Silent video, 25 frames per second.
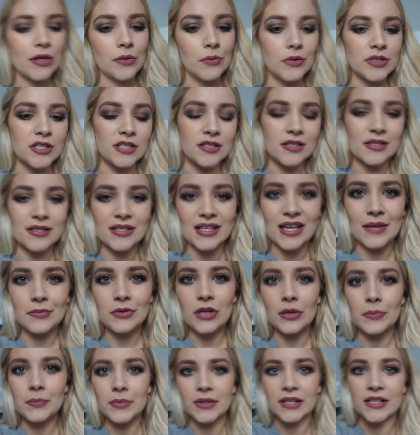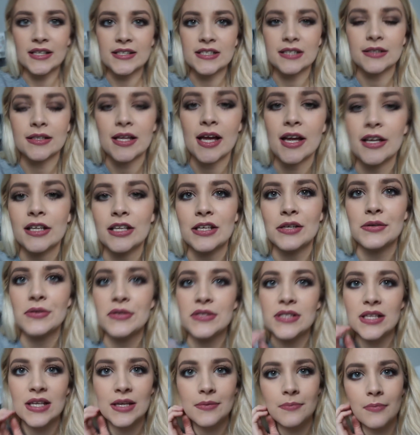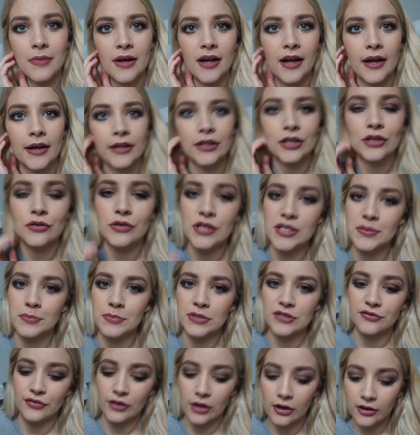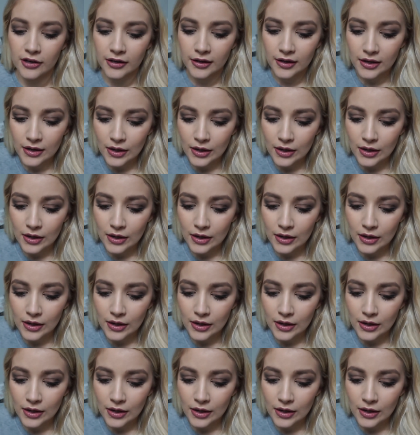which is the same combination that I used in my Christmas vlog.